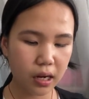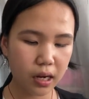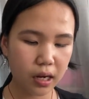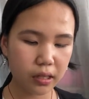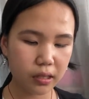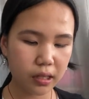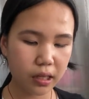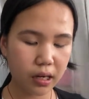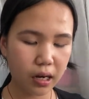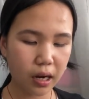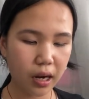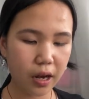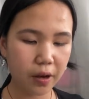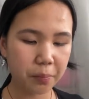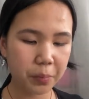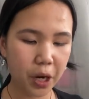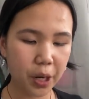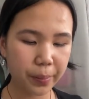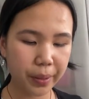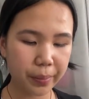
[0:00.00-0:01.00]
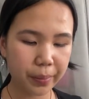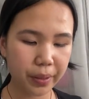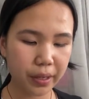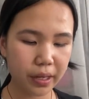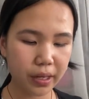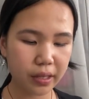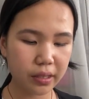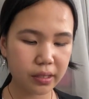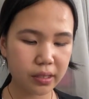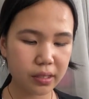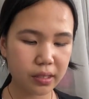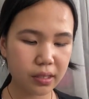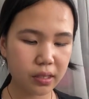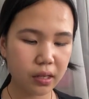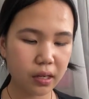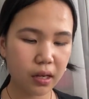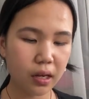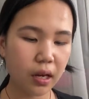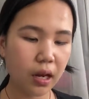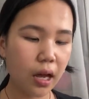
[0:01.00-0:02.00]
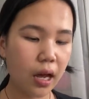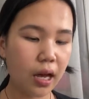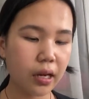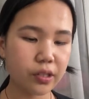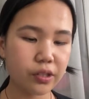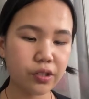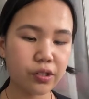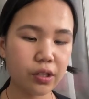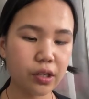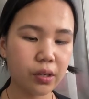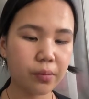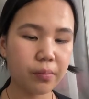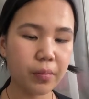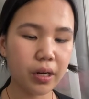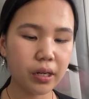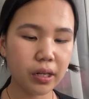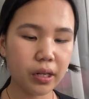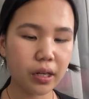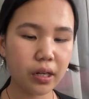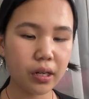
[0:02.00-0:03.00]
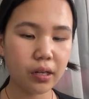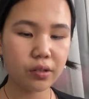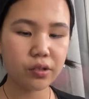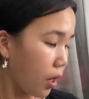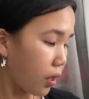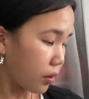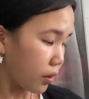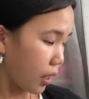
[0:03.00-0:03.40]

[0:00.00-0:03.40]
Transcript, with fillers: and then i have bobby pins extra money.